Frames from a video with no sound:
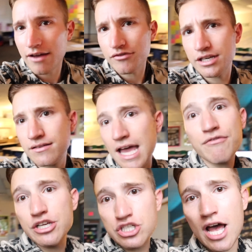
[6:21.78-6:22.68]

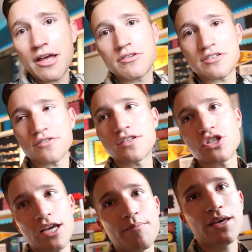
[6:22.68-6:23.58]
Every Child Deserves a
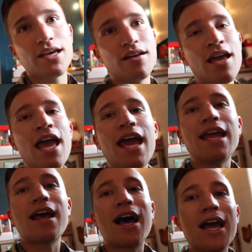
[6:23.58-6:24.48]
Champion.
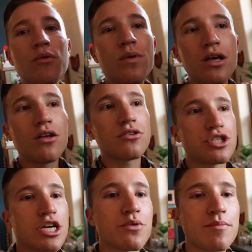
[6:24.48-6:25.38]
And I will
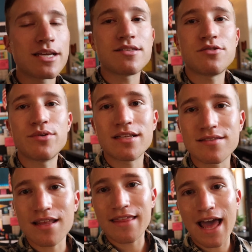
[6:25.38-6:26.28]
share with my
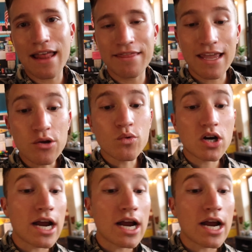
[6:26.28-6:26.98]
students that they were